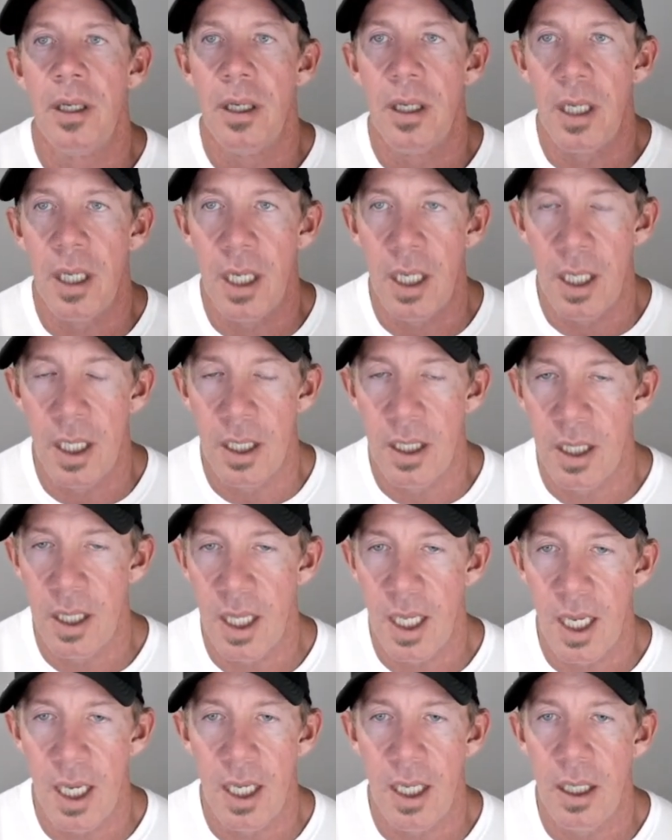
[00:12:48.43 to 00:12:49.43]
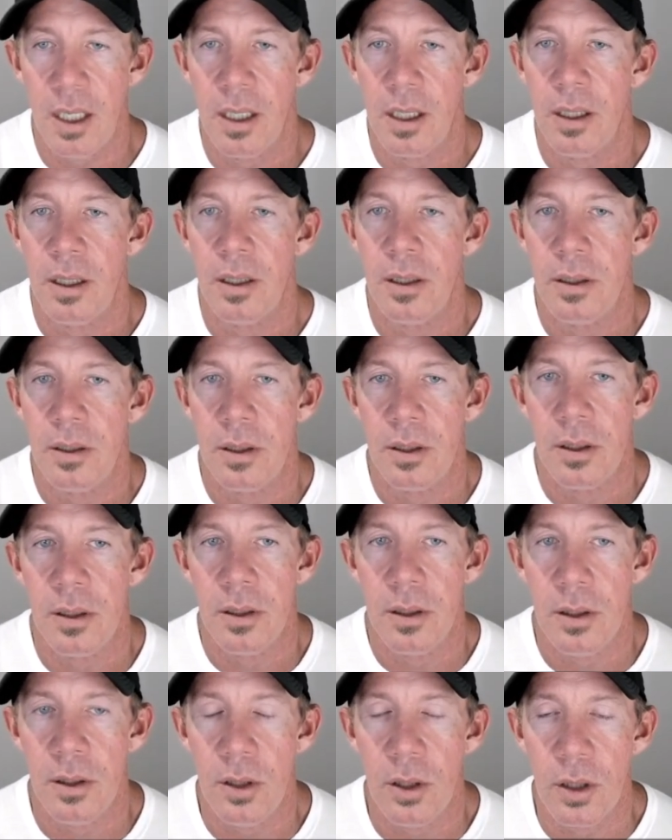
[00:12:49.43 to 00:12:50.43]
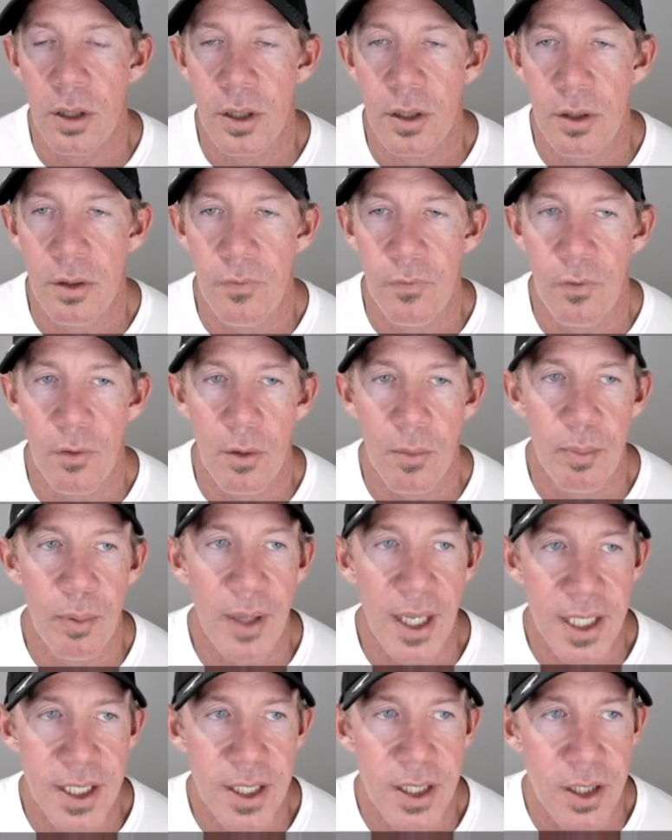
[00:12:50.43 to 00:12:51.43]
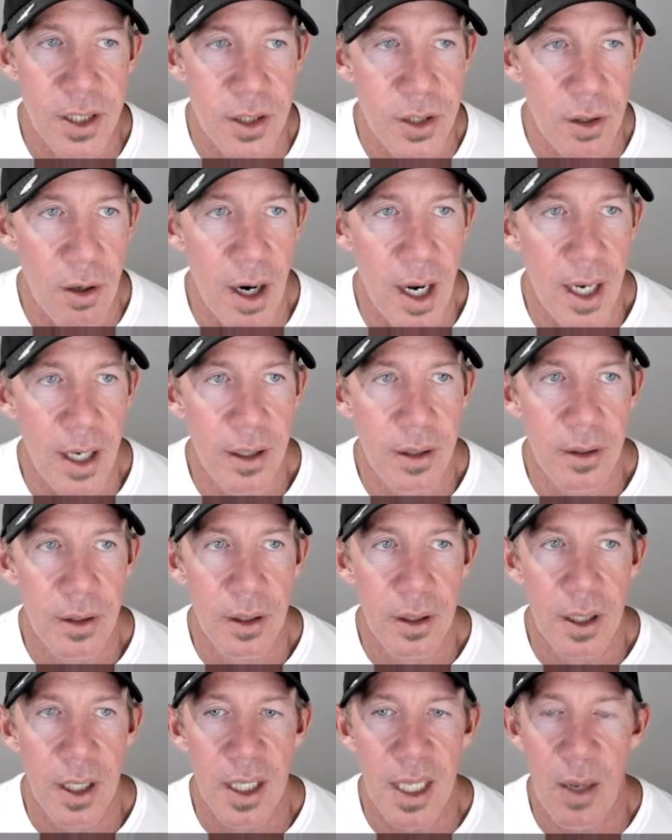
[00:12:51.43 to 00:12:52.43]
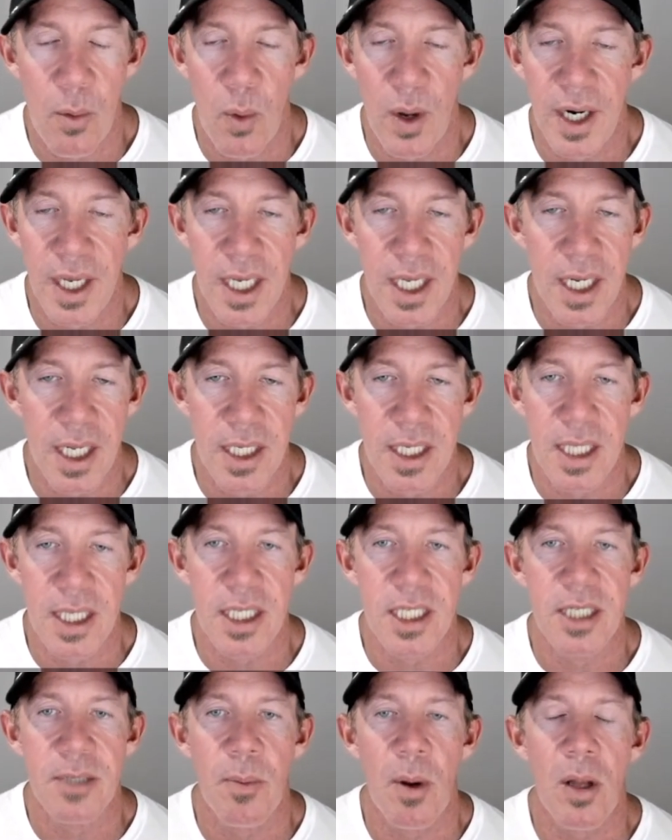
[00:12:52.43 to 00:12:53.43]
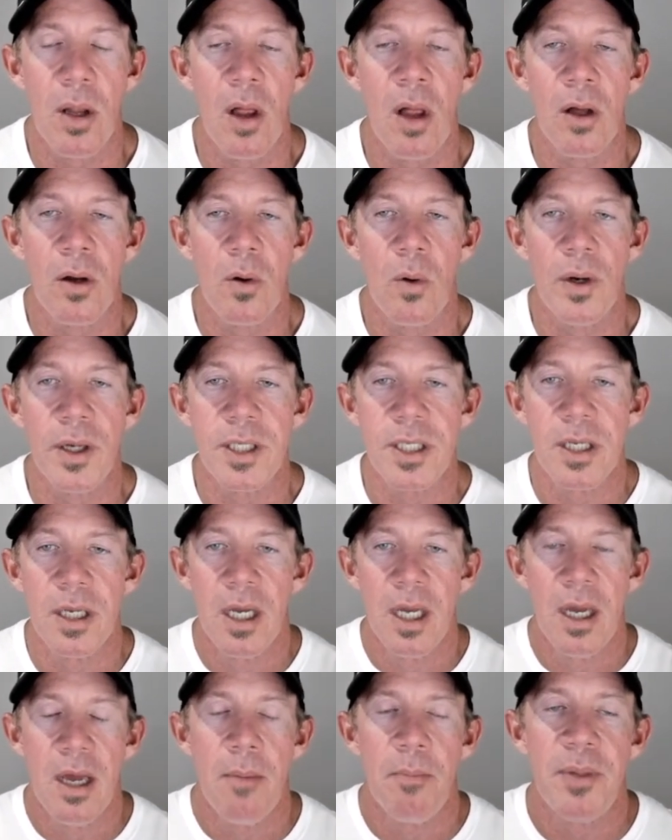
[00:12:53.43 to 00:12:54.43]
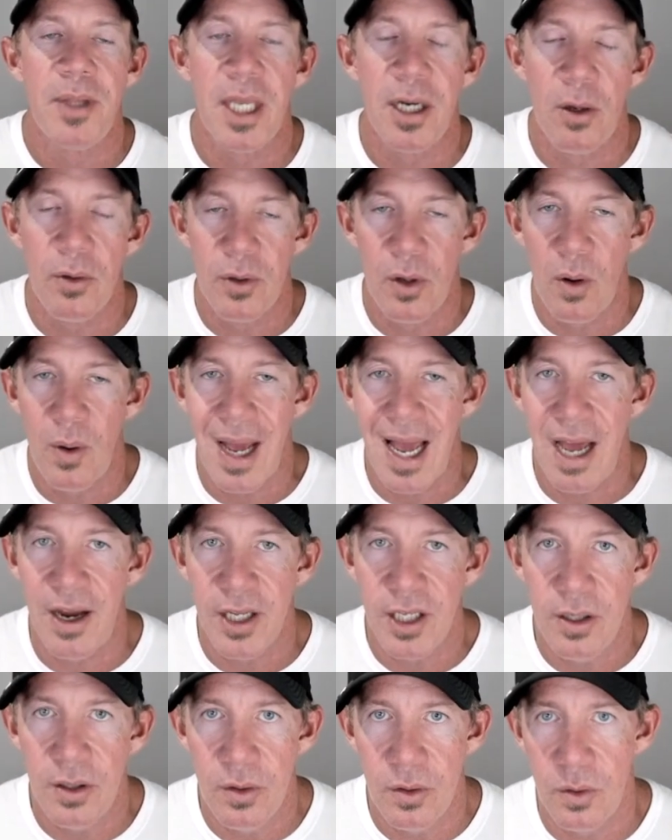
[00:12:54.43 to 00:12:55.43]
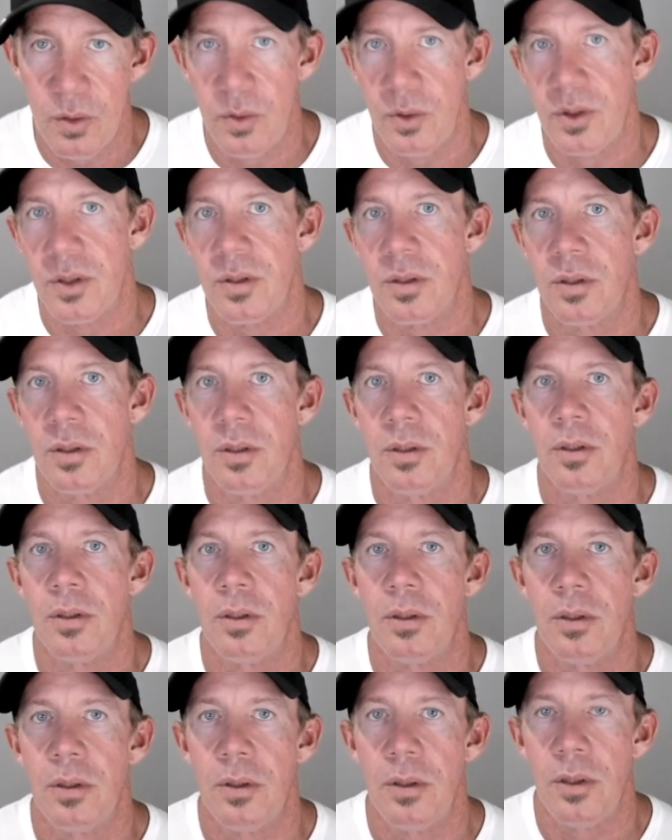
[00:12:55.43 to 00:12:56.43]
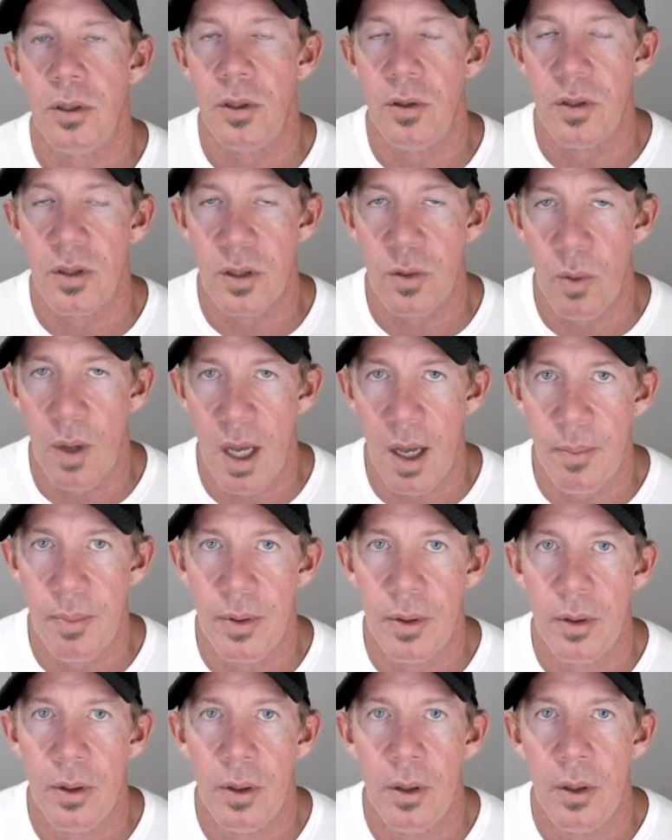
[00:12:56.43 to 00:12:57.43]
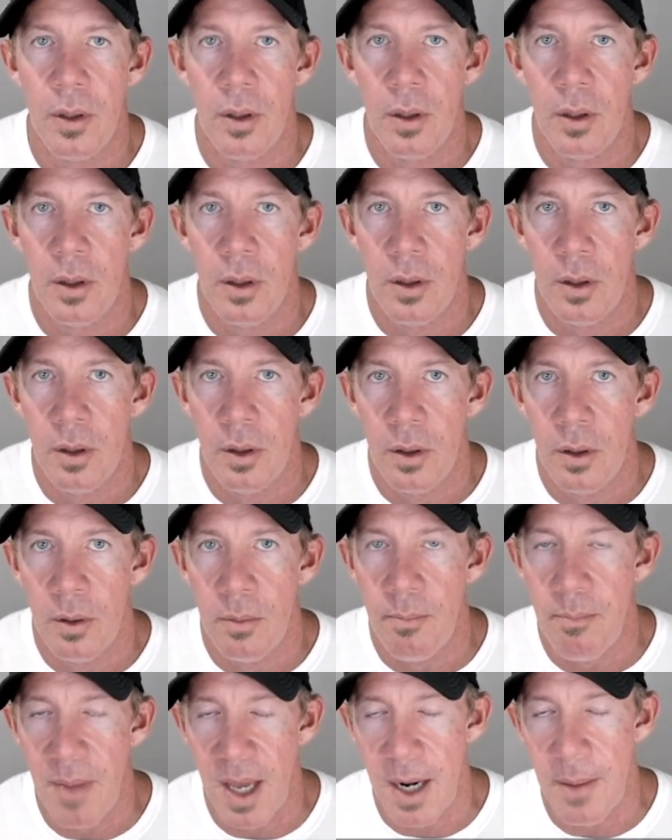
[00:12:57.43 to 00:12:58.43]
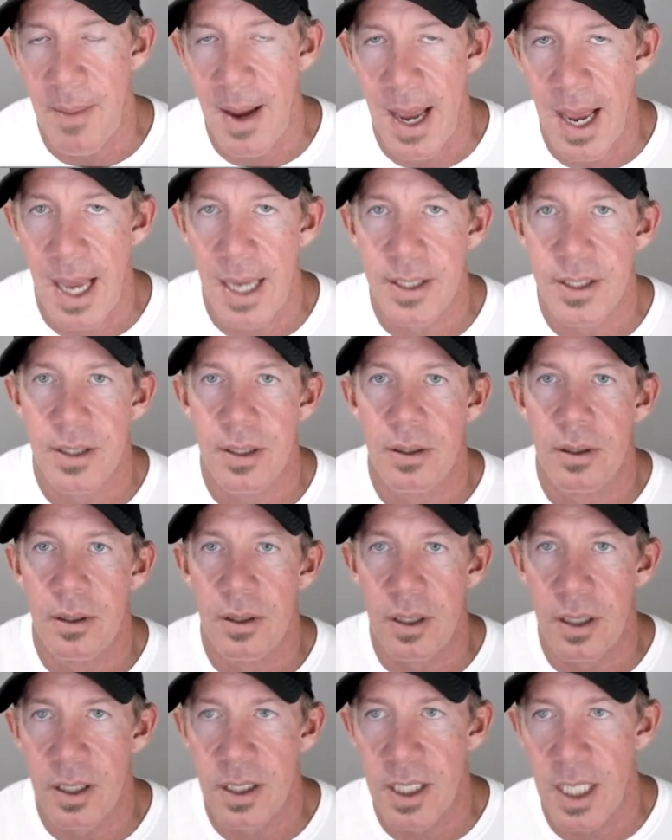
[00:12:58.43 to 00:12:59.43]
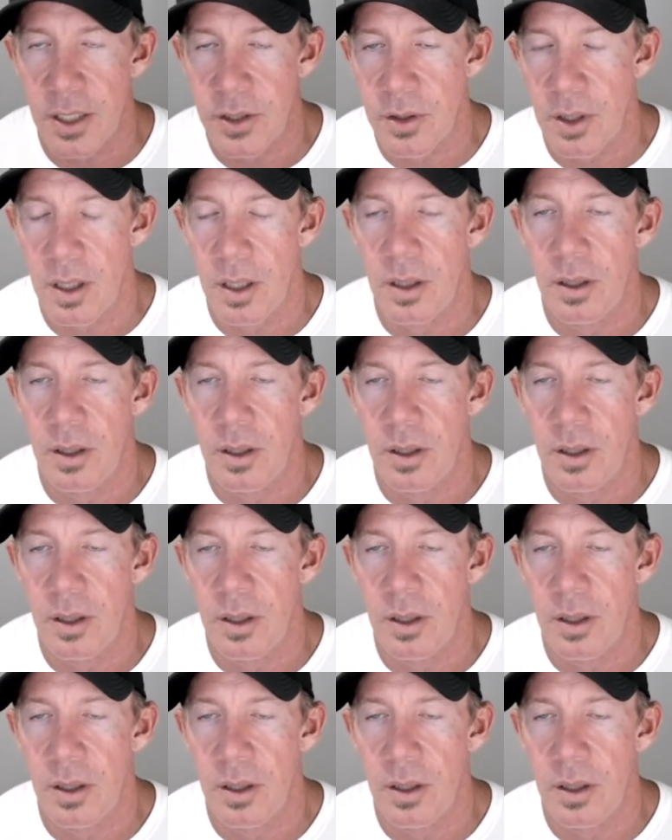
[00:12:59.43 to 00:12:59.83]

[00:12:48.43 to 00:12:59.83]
and they look for places to trade they want to get into these small altcoins, but they don't know how to use Uniswap, MetaMask, etc.